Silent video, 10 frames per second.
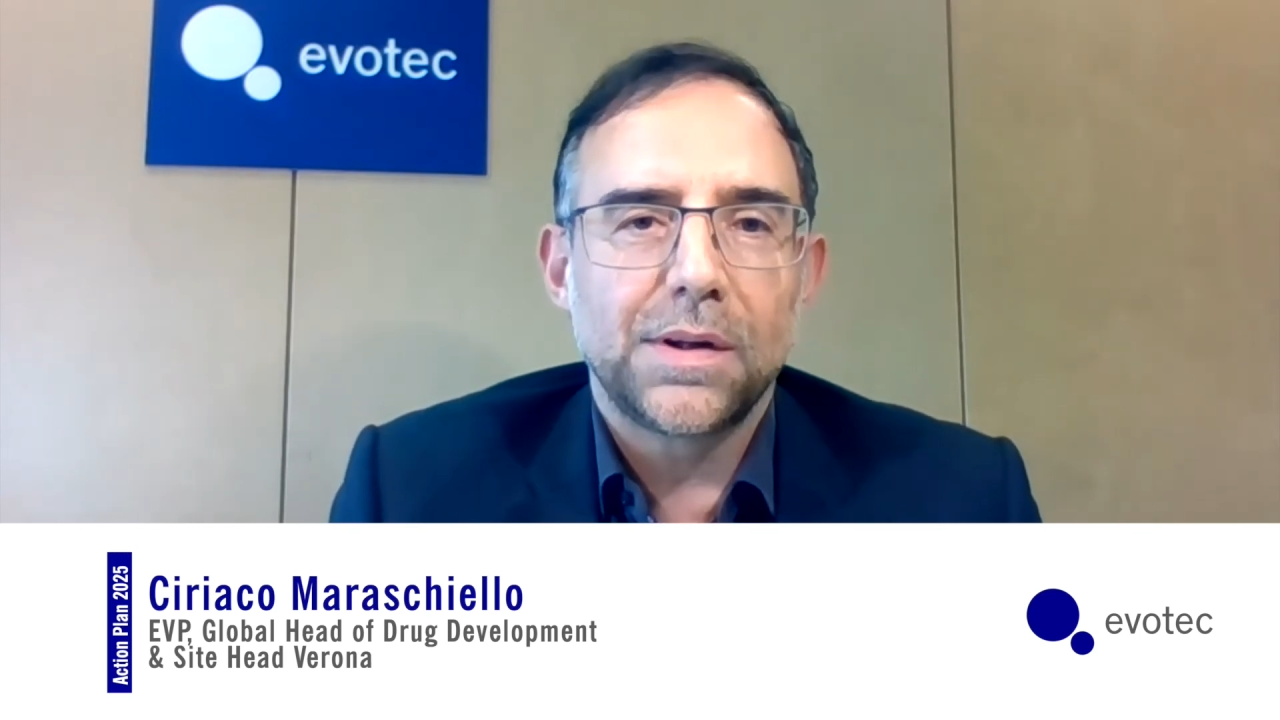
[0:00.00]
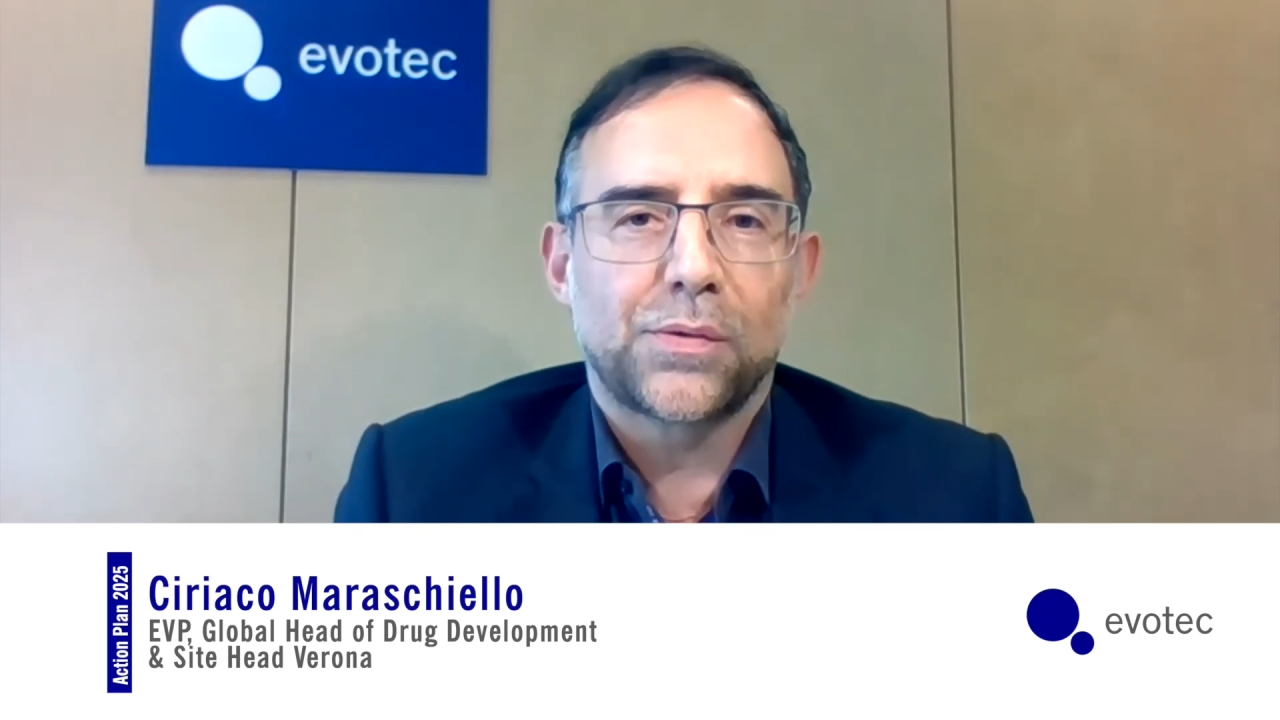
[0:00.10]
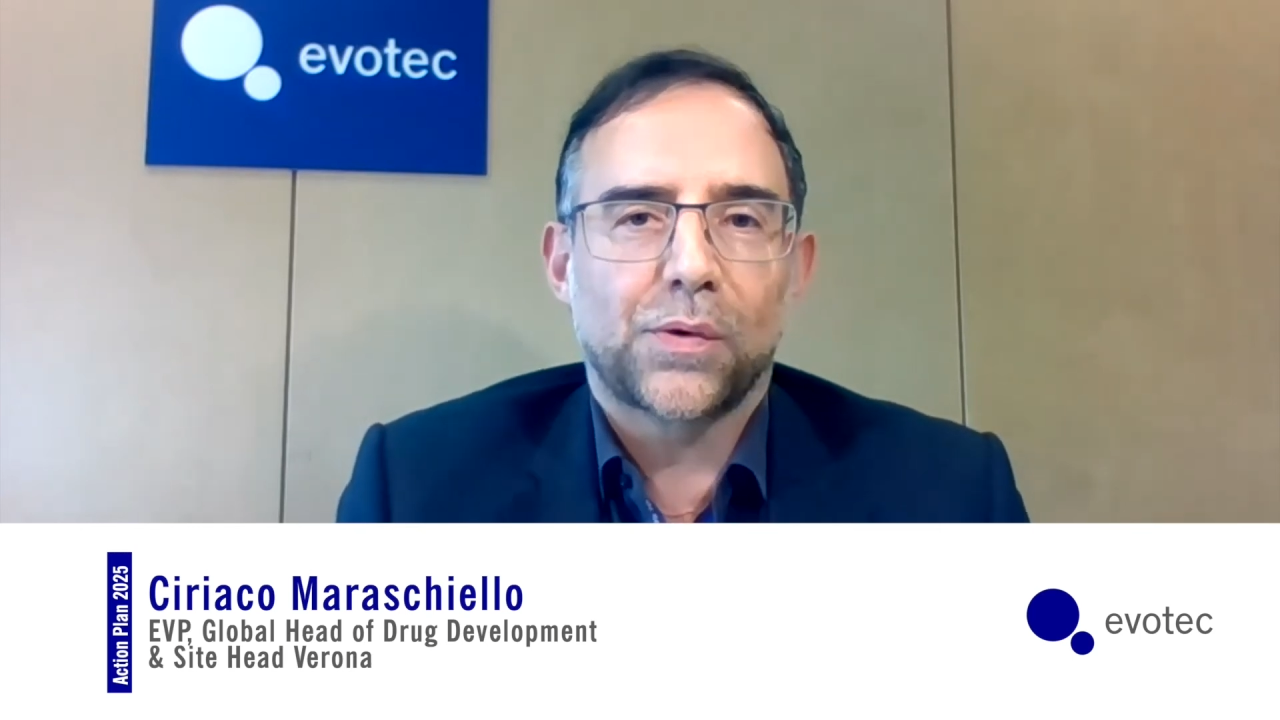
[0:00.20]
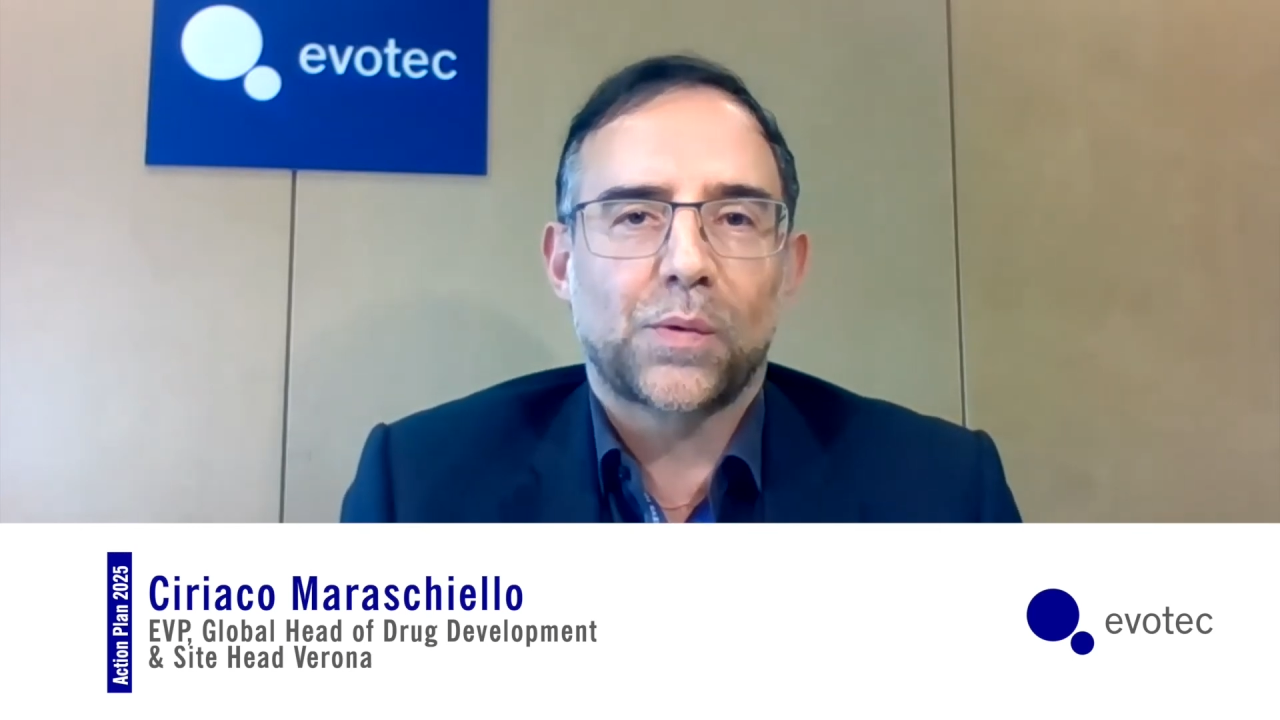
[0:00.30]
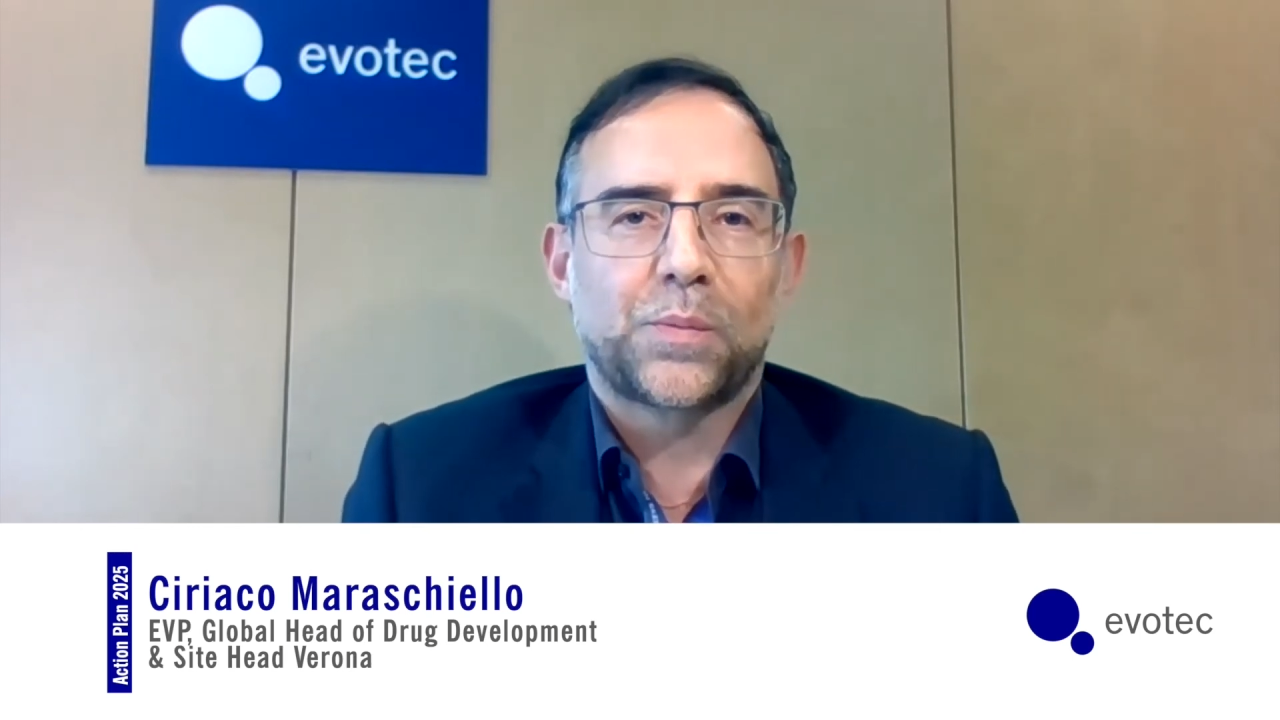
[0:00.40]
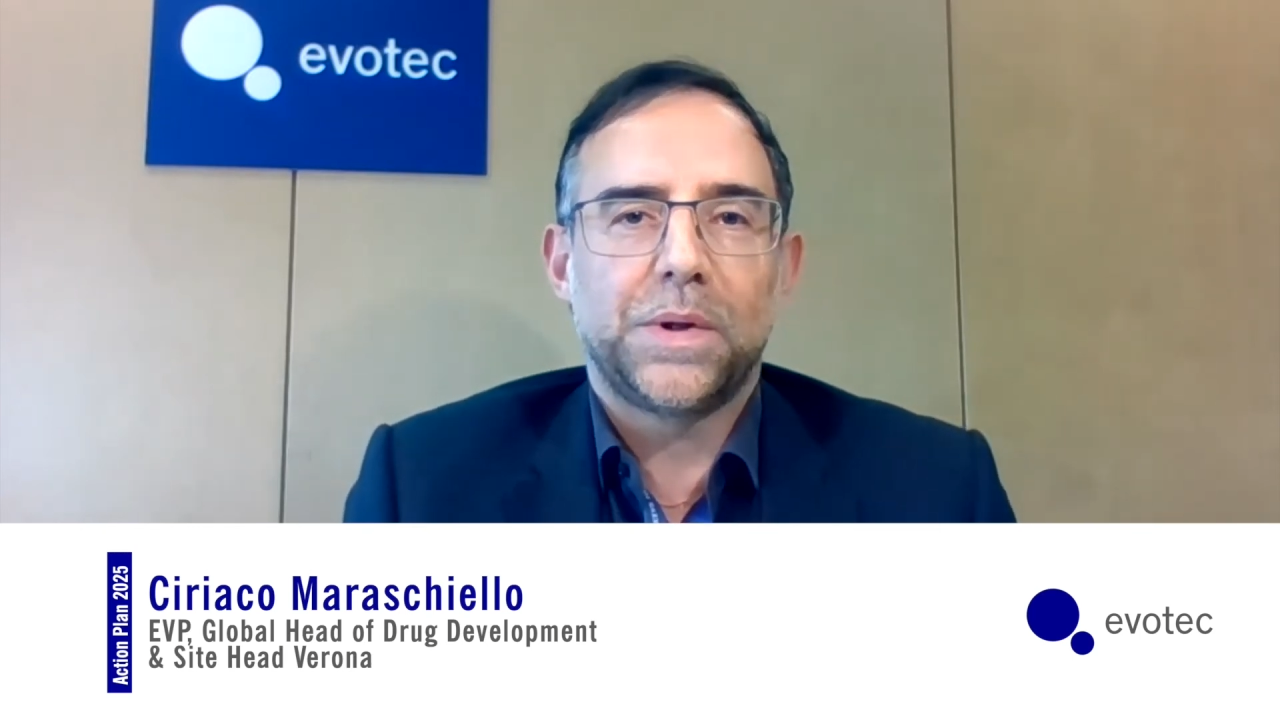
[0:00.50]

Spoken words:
for